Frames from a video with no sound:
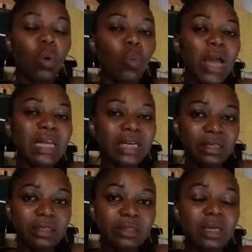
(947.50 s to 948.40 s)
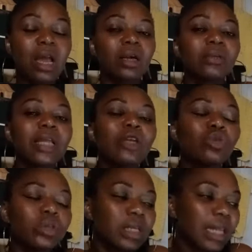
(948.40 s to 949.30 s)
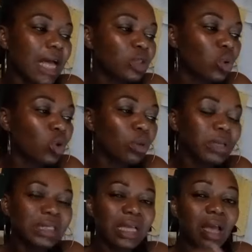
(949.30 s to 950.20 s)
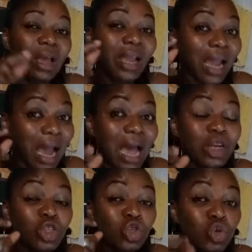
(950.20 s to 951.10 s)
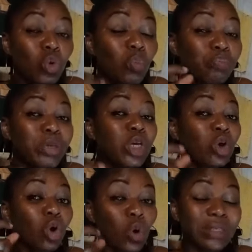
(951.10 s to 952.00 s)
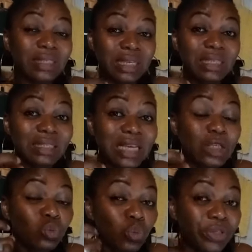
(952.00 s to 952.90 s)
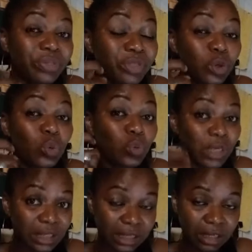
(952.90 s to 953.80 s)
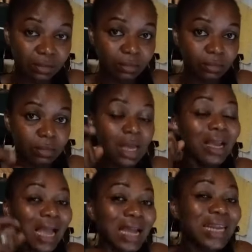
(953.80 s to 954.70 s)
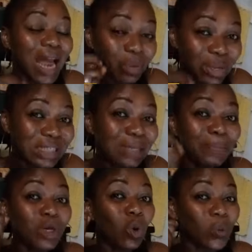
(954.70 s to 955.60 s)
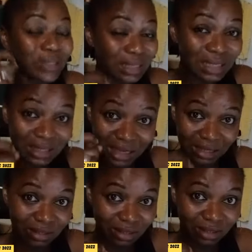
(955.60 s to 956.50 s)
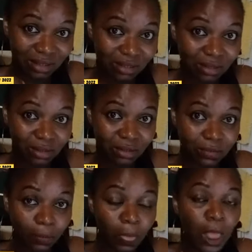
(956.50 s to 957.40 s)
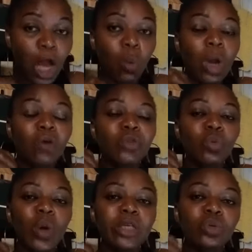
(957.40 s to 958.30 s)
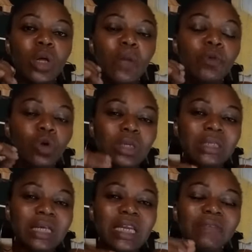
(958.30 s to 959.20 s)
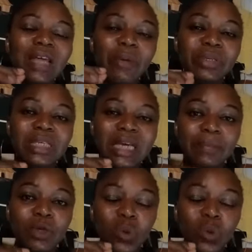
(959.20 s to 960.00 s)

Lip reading: why that is. Then the last column is, can you be consistent with the reason? Can that reason be consistent? One of the ways to help you understand if that reason can be